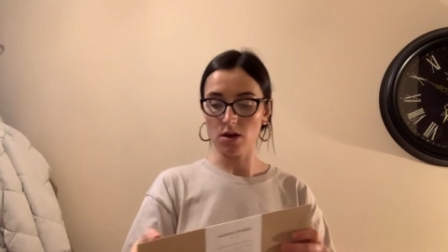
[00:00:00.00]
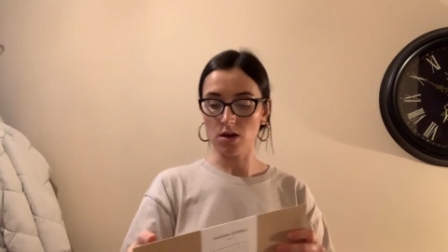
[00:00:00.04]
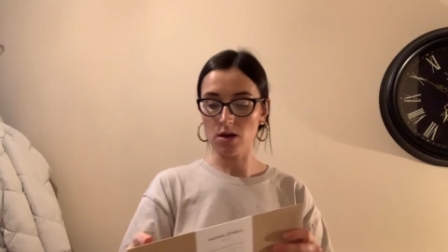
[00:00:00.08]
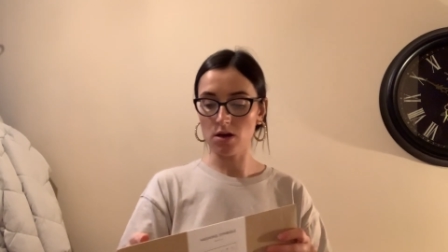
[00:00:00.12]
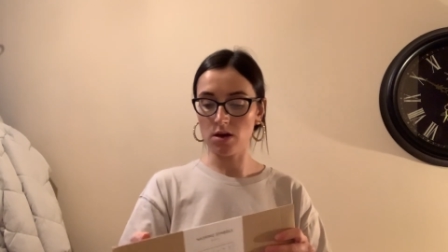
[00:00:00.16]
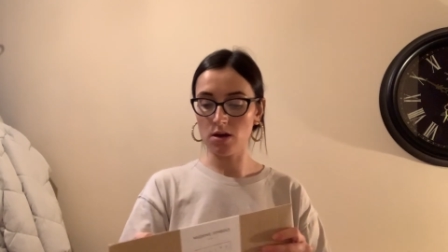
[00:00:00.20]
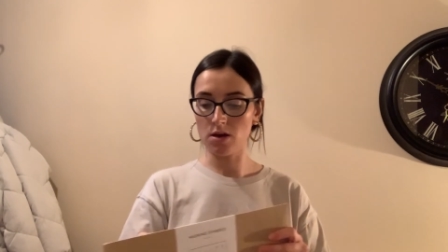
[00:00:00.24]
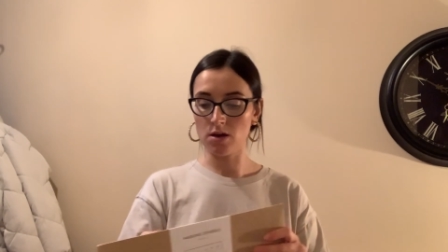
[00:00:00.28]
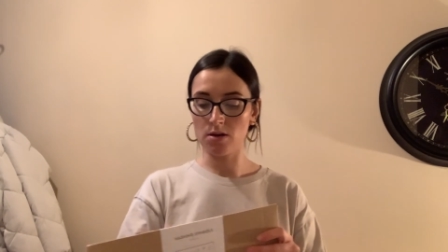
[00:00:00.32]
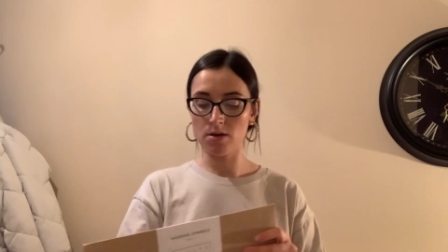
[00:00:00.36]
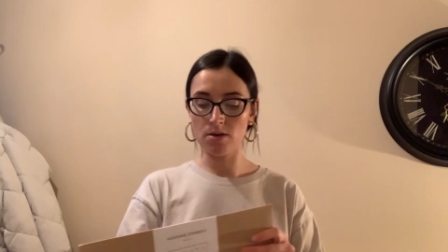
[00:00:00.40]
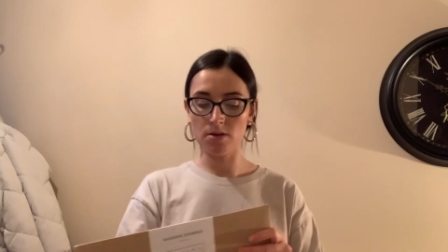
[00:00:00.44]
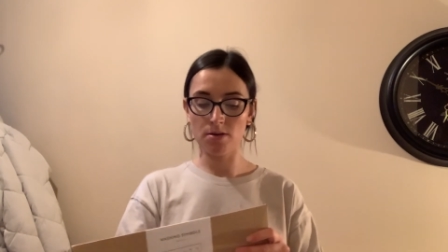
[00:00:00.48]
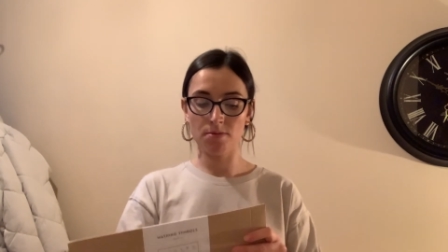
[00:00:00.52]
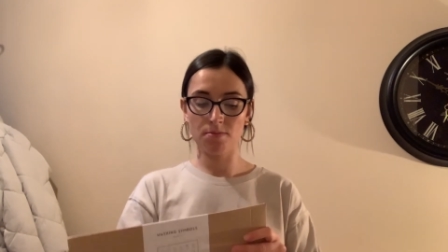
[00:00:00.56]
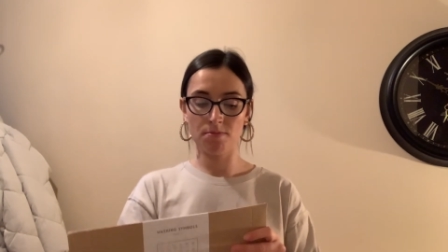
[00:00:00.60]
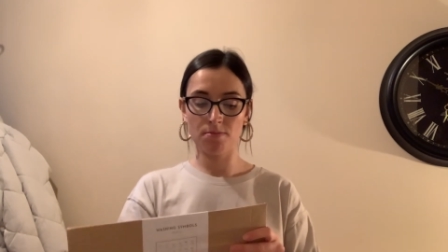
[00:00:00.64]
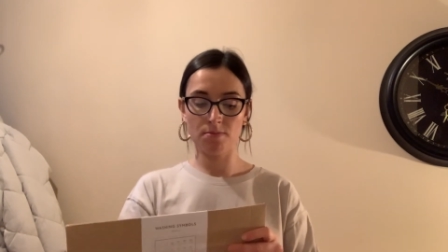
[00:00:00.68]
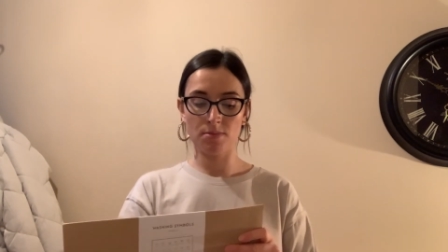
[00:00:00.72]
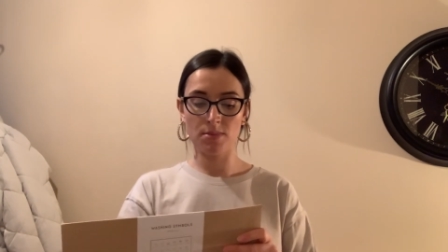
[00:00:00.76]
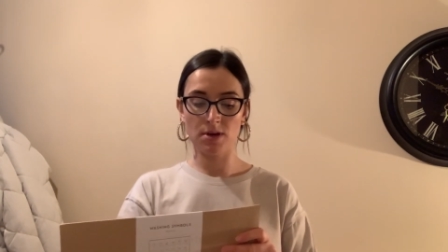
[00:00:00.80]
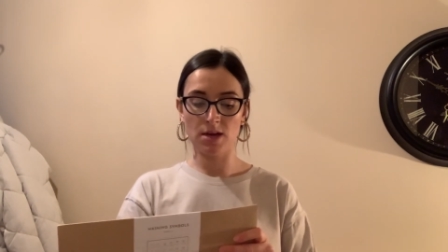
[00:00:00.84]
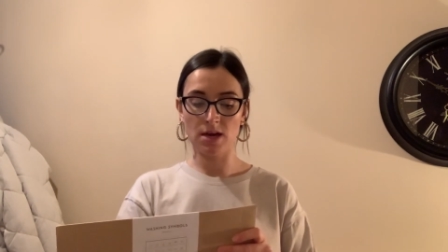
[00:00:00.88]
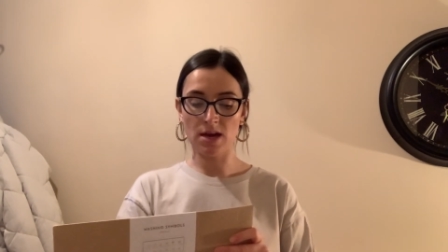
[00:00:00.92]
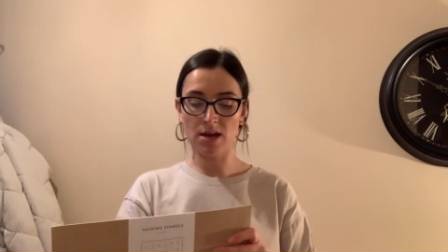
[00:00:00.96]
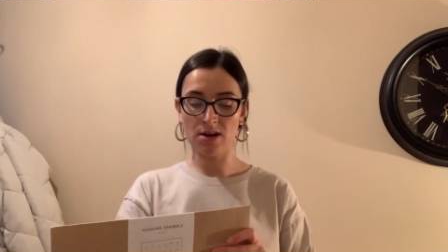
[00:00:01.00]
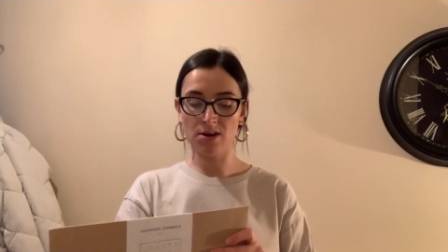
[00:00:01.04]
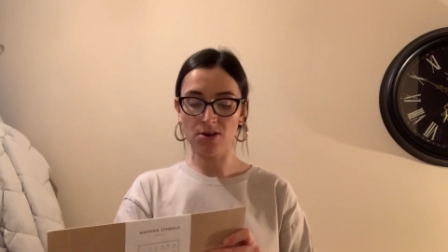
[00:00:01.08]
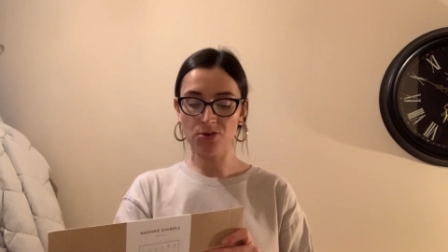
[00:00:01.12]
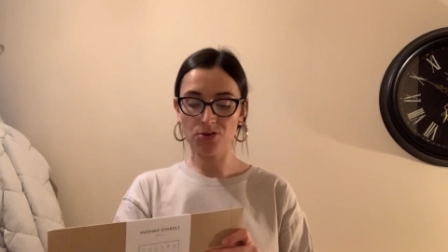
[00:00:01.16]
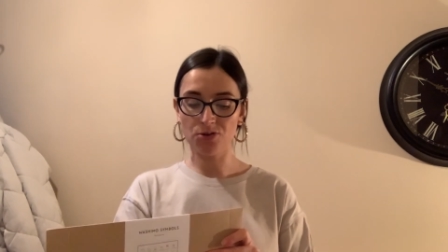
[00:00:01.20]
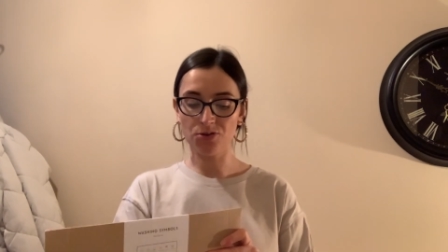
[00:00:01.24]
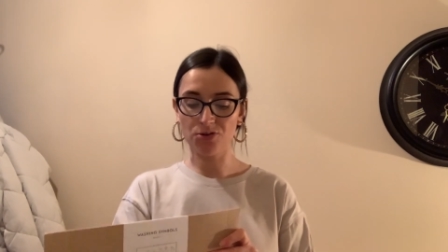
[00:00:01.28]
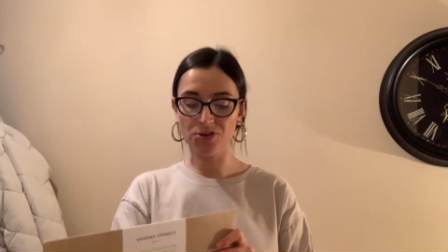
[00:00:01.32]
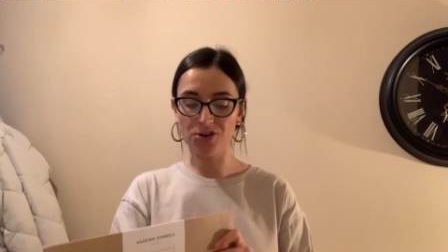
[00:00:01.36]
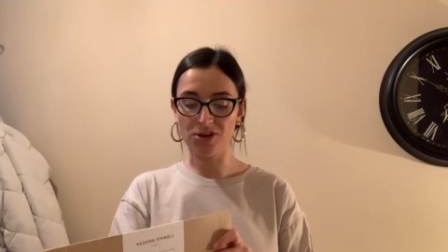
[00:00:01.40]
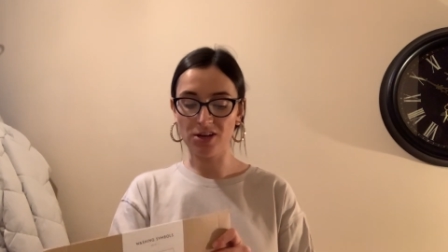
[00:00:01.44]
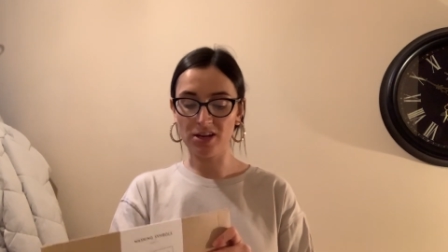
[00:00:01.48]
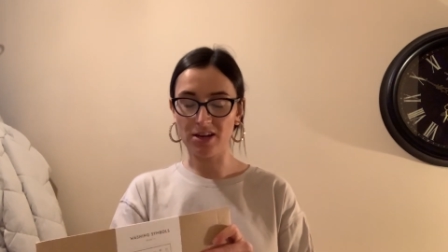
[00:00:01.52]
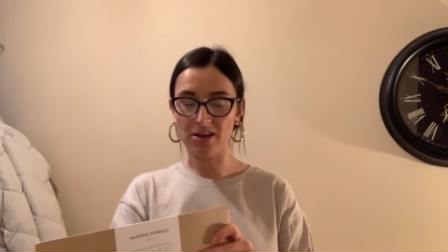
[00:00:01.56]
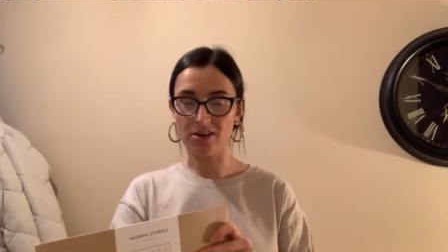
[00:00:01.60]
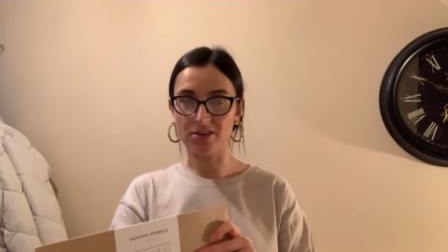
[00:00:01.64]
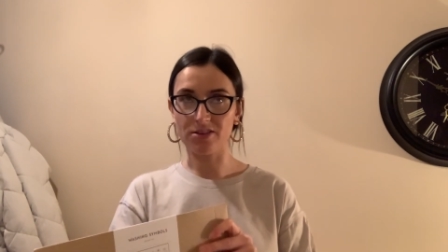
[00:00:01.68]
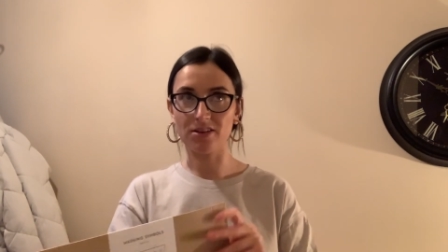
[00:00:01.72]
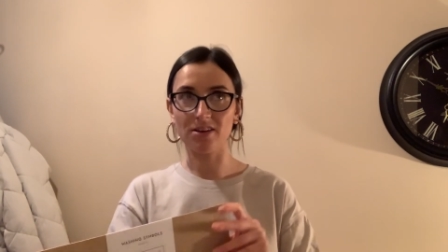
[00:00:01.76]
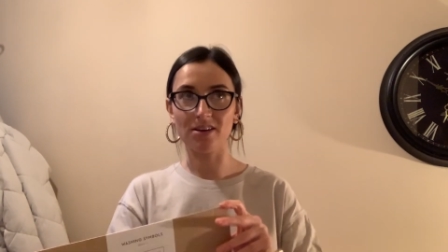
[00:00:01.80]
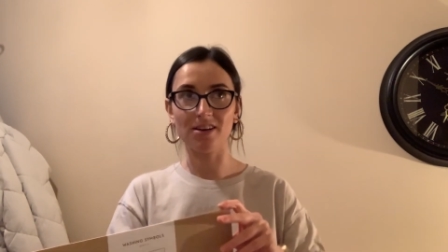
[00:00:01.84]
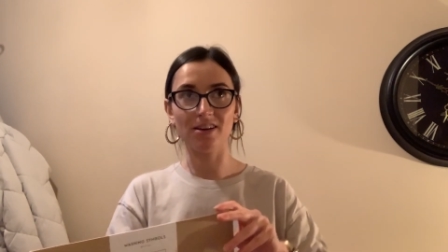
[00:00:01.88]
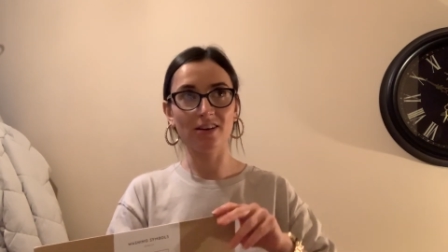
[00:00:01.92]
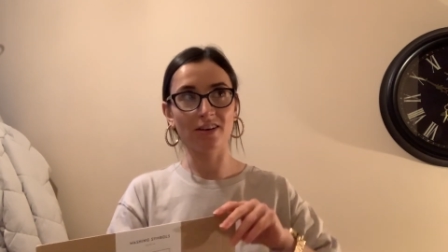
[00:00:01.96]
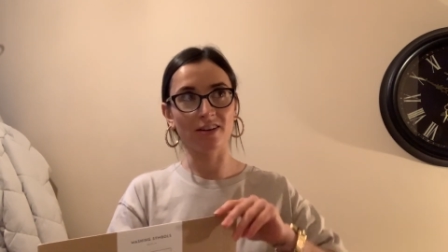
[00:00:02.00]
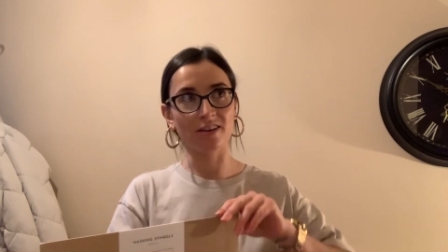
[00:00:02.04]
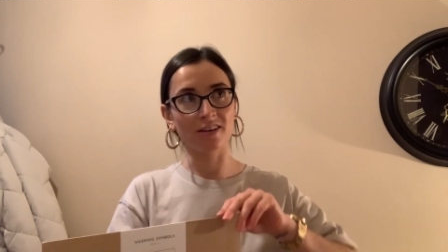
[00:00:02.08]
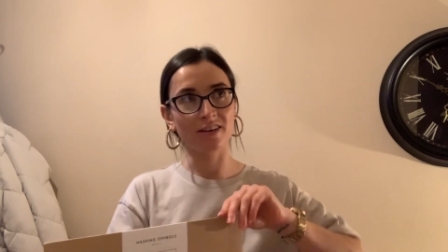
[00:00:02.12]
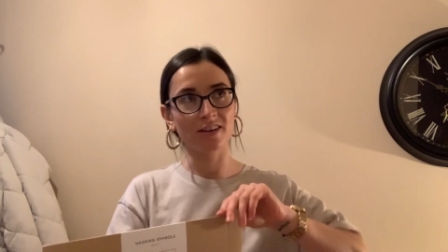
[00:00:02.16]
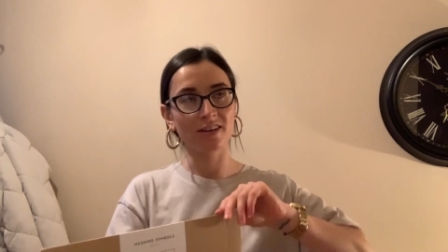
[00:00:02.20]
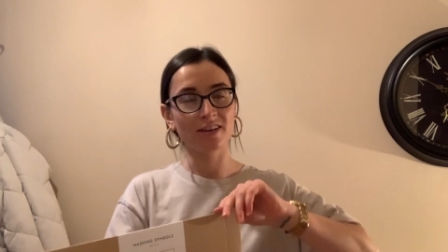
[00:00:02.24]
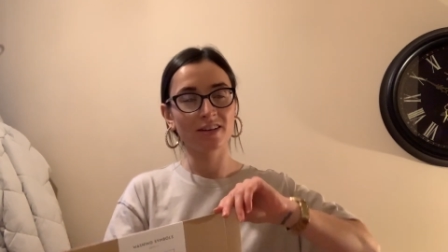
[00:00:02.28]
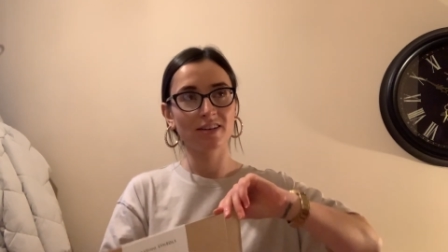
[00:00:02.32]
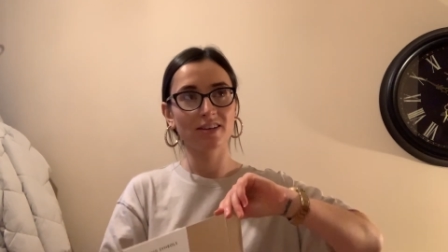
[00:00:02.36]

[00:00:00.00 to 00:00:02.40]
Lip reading: And I thought earlier, oh,